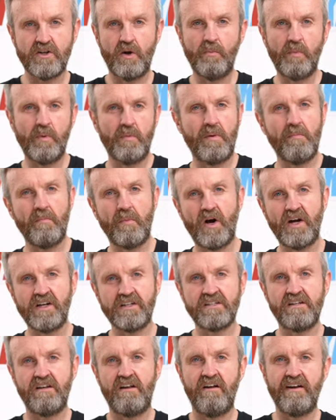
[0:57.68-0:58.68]
complement
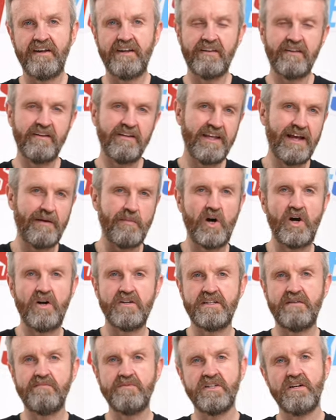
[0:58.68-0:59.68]
bikes like
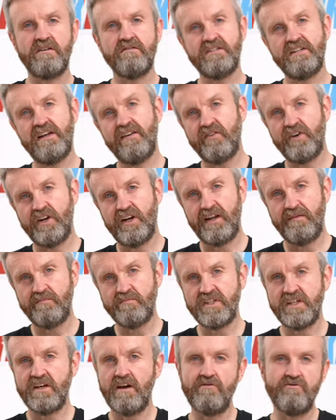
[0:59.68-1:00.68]
Yamaha's MT-07 and
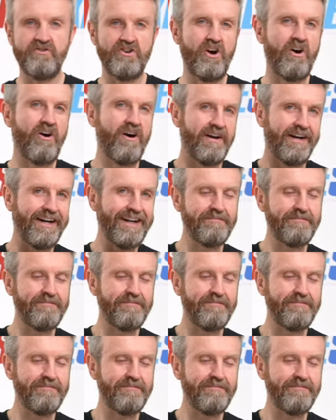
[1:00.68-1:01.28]
MT-09 and